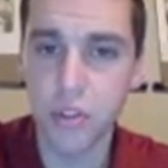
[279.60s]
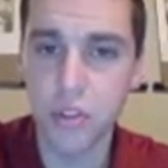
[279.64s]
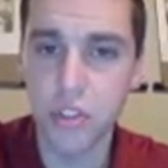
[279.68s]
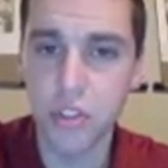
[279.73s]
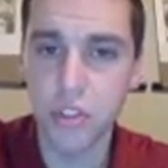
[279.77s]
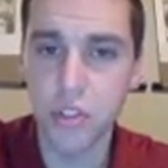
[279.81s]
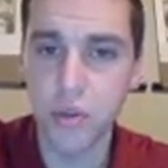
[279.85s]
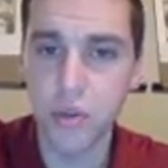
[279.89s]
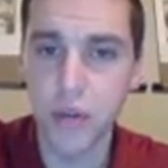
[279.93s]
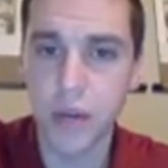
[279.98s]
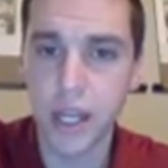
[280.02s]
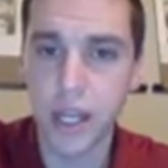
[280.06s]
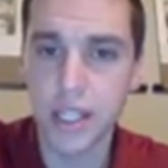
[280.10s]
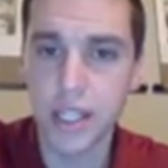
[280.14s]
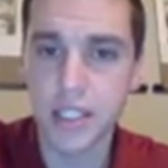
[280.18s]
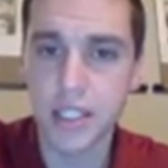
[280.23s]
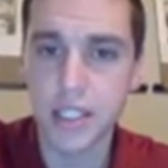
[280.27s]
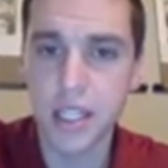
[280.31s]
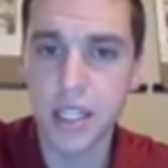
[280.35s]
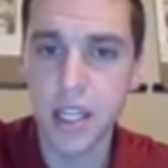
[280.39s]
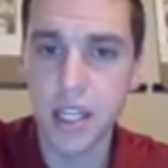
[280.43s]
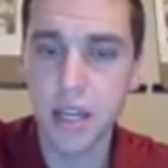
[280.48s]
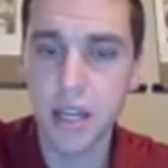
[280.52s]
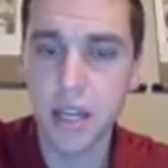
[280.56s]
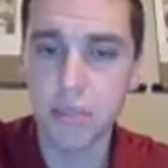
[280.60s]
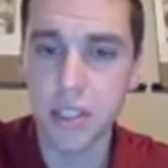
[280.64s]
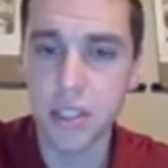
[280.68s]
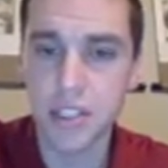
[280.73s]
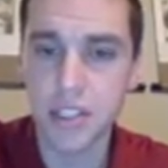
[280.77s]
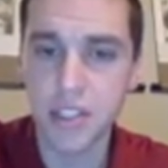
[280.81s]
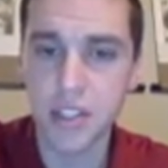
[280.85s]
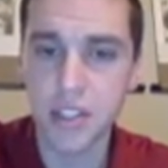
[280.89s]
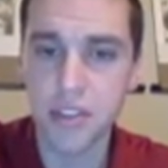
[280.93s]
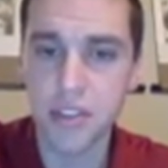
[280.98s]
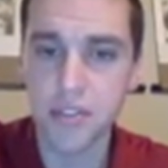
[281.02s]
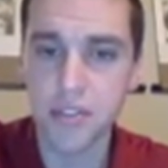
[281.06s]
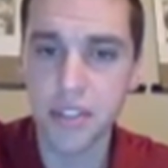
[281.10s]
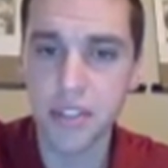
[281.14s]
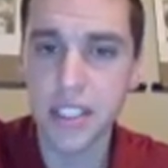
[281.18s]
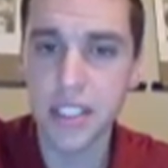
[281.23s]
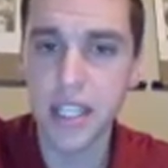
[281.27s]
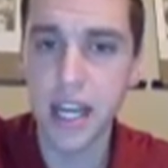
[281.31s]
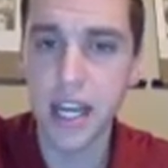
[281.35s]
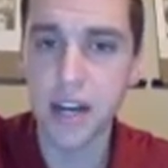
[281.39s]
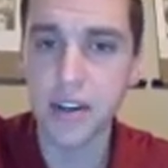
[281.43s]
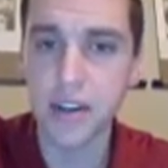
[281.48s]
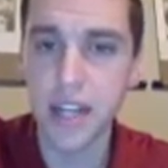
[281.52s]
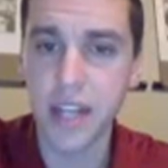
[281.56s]
2x plus 3
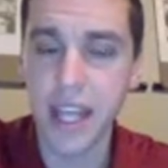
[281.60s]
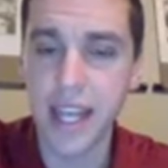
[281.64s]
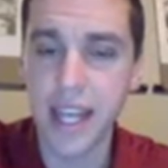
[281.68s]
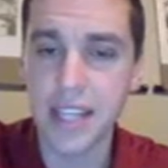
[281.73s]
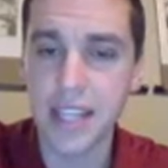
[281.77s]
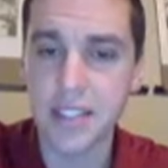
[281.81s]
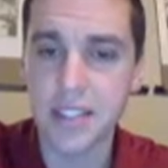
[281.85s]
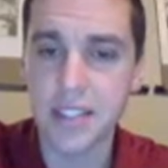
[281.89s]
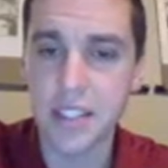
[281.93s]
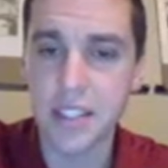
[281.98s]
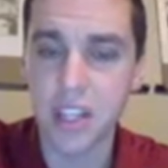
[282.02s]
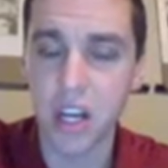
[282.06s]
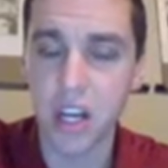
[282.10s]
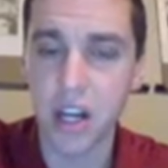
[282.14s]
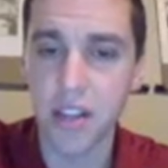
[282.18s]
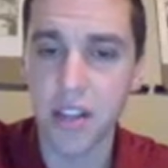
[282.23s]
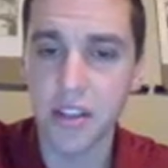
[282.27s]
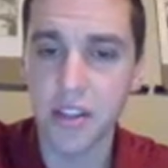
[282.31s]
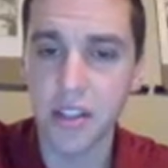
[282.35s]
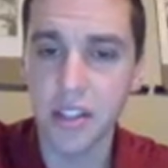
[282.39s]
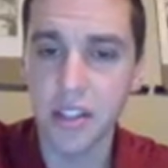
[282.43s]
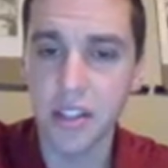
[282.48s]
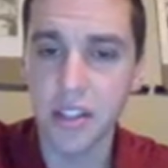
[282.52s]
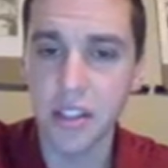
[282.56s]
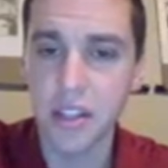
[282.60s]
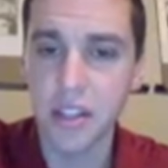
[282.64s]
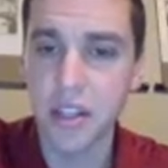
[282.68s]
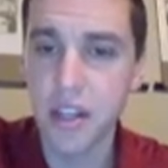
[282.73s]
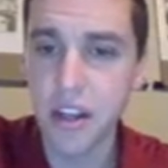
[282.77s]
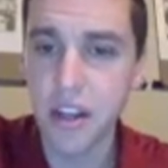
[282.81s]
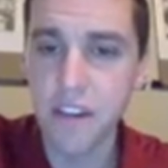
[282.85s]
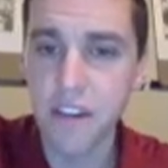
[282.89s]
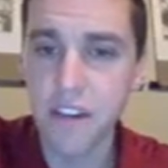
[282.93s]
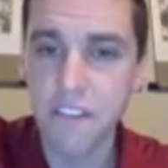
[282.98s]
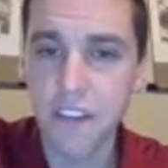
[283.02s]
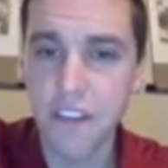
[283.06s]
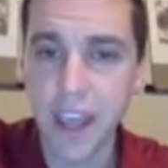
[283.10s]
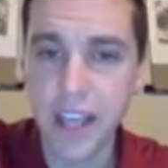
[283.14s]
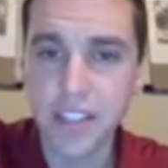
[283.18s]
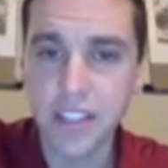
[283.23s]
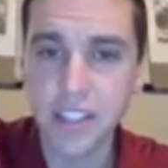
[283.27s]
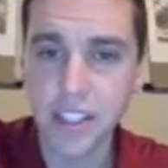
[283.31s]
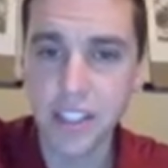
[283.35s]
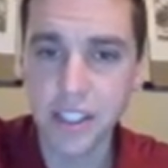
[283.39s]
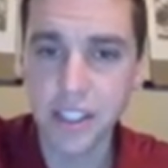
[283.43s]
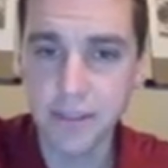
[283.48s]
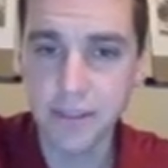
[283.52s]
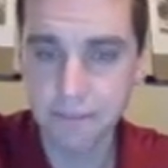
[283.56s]
down as the other
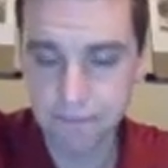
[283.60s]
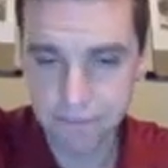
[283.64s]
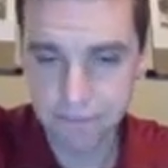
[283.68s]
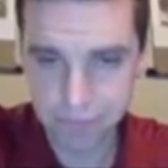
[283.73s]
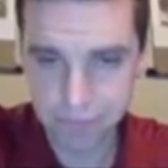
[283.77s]
factor.